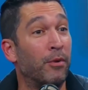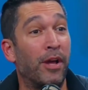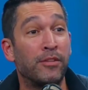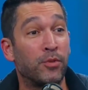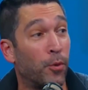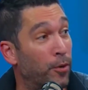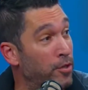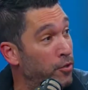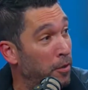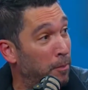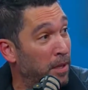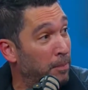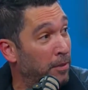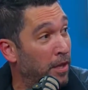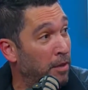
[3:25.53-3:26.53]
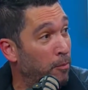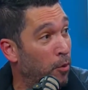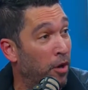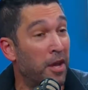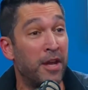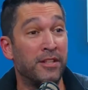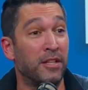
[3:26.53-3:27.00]
Did he say we're not torturing people
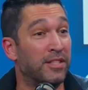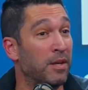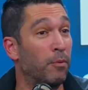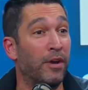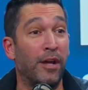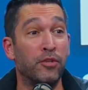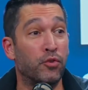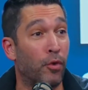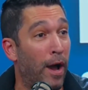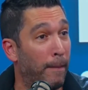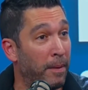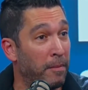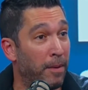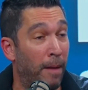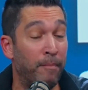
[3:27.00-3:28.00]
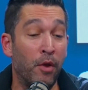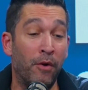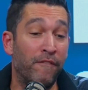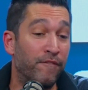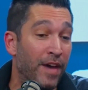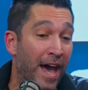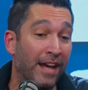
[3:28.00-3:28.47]
anymore? Did he say we're not dropping bombs?
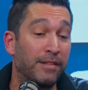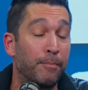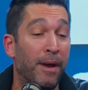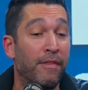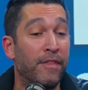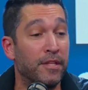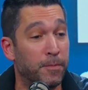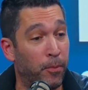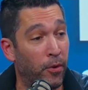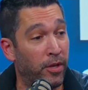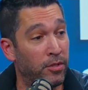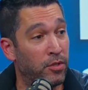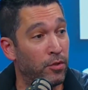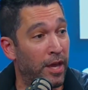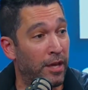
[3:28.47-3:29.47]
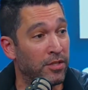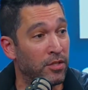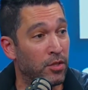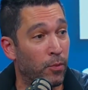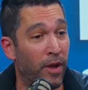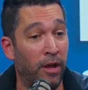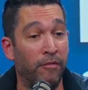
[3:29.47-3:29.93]
No, in fact, by this point in
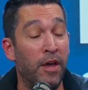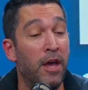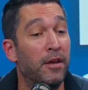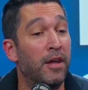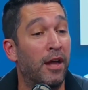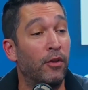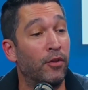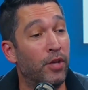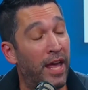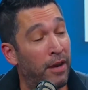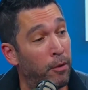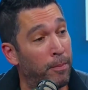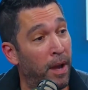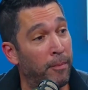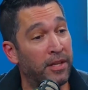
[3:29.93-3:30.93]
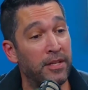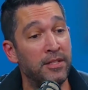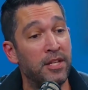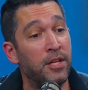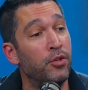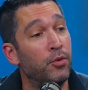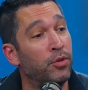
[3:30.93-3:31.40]
2012, not only had Obama
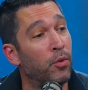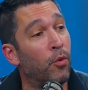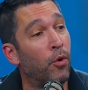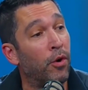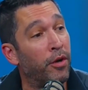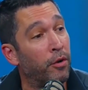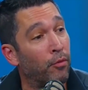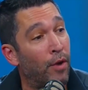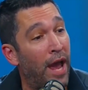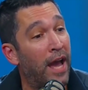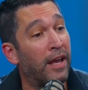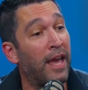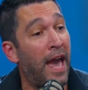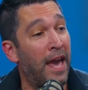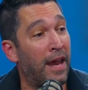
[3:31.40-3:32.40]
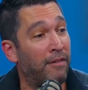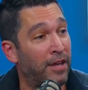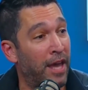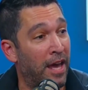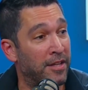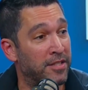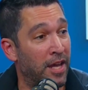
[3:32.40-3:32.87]
continued the war in Iraq and
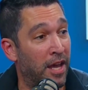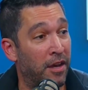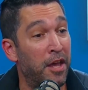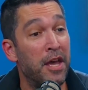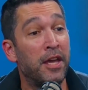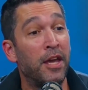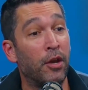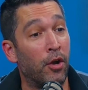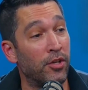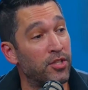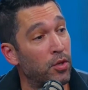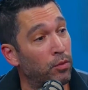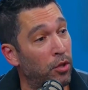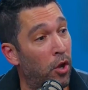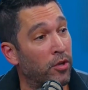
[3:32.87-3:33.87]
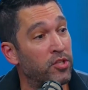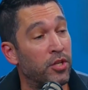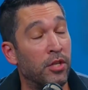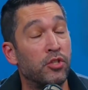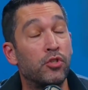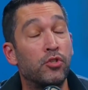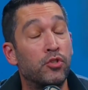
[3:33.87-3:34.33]
Afghanistan, he had also
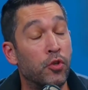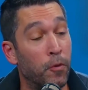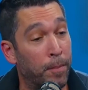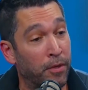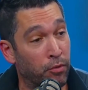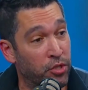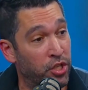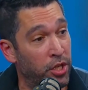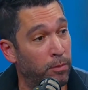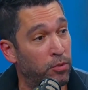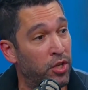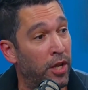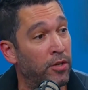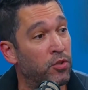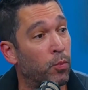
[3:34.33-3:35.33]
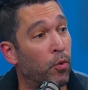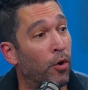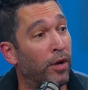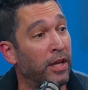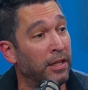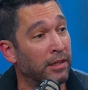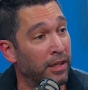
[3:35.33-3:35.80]
launched a stupid regime change
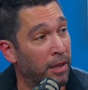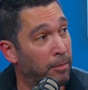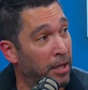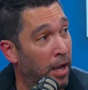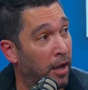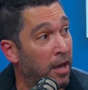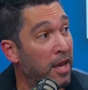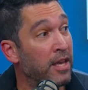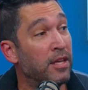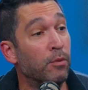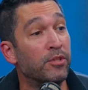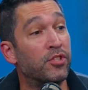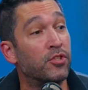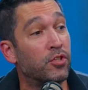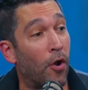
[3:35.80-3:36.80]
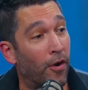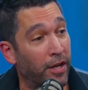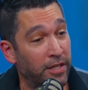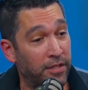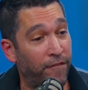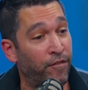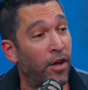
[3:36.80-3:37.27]
war in Libya. He was
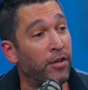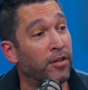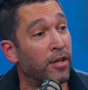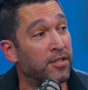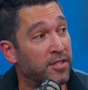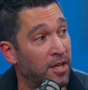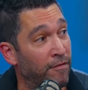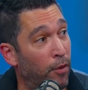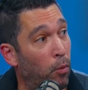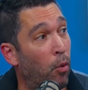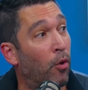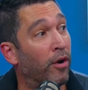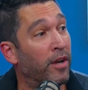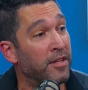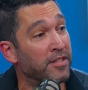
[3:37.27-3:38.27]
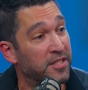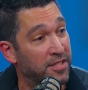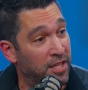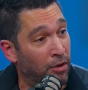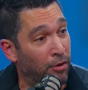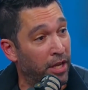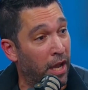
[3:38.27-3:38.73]
starting to fund a civil war in
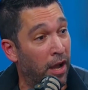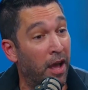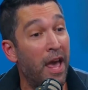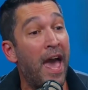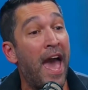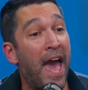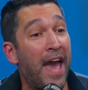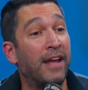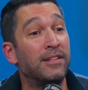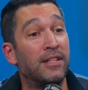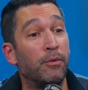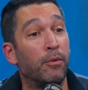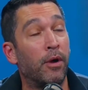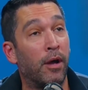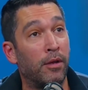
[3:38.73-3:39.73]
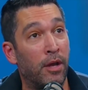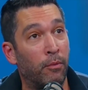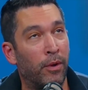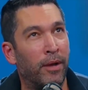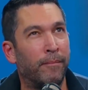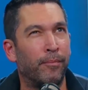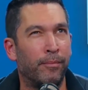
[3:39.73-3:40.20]
Syria. And he, uh,
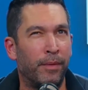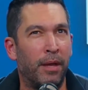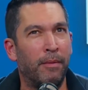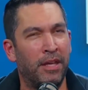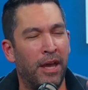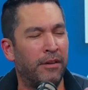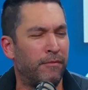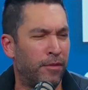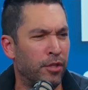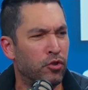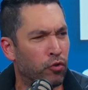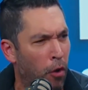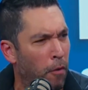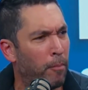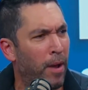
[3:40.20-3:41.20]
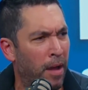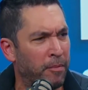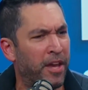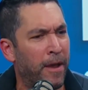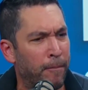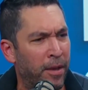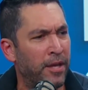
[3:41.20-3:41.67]
well, he had the drone
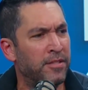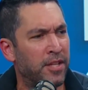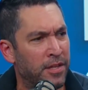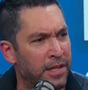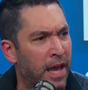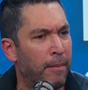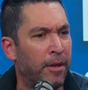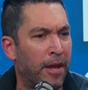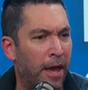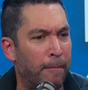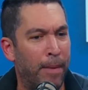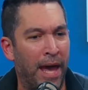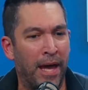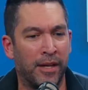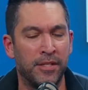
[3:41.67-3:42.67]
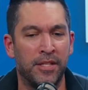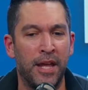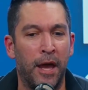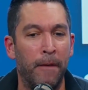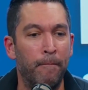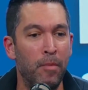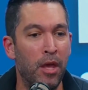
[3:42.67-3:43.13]
bomb campaigns in Yemen and
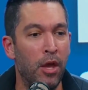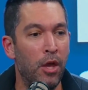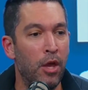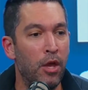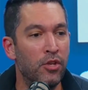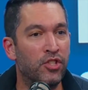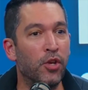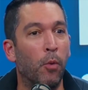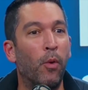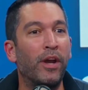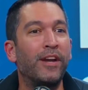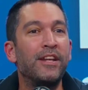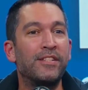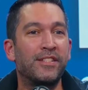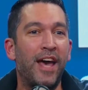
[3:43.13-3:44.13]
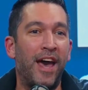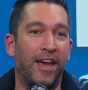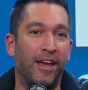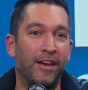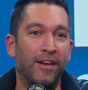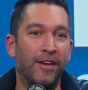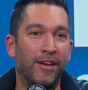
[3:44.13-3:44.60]
Pakistan. So what did he
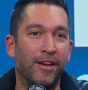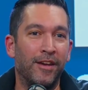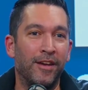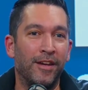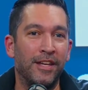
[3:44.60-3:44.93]
say?